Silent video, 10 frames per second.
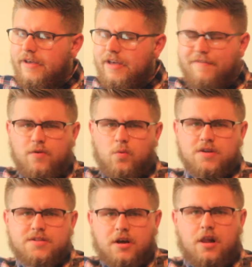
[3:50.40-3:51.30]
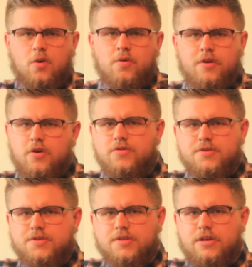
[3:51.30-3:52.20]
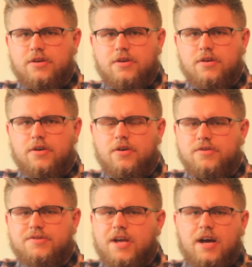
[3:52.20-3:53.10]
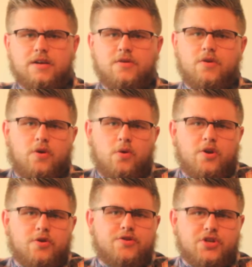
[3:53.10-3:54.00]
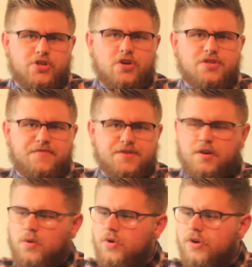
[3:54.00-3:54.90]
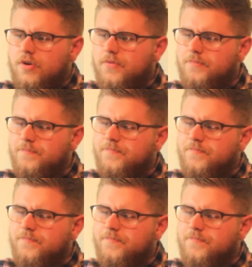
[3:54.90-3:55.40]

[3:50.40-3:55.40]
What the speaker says: if it was a clone, who's that? Who are you to judge if it's a clone or not?